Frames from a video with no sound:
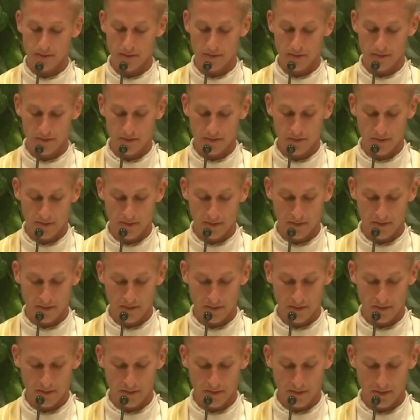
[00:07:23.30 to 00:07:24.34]

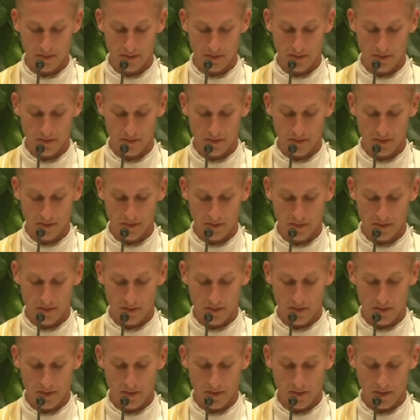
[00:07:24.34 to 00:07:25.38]

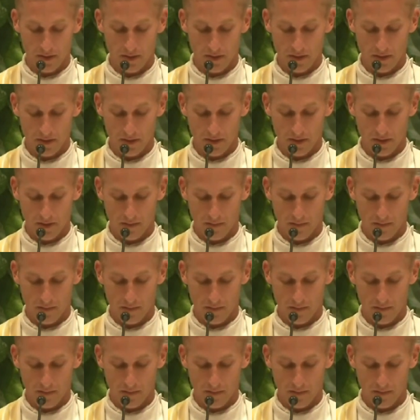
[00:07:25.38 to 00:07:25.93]
No one is speaking in this clip.